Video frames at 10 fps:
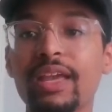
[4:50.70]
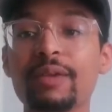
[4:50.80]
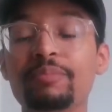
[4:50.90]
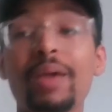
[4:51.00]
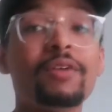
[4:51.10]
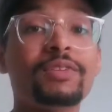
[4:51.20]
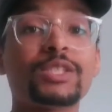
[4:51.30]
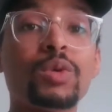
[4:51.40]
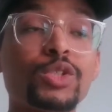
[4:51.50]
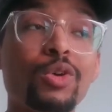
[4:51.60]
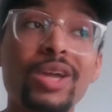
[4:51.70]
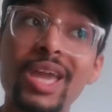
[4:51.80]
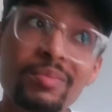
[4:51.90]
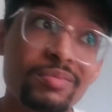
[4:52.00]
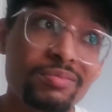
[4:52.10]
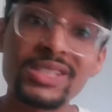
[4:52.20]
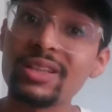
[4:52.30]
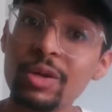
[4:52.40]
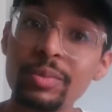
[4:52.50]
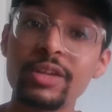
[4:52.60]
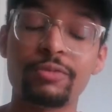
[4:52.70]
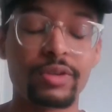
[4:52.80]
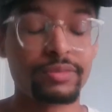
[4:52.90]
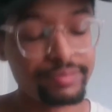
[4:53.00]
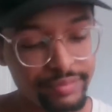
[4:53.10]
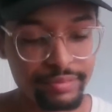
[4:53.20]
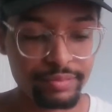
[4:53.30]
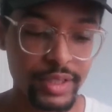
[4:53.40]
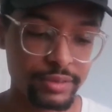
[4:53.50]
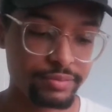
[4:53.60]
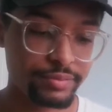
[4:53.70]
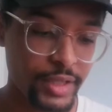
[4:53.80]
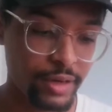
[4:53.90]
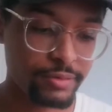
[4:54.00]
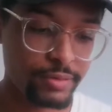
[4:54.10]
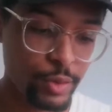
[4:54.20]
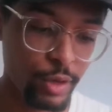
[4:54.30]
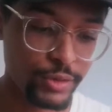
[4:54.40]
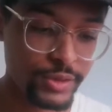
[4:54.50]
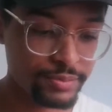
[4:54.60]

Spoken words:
maybe if it's a 1-score game, it's a little bit different. But, you know, who knows?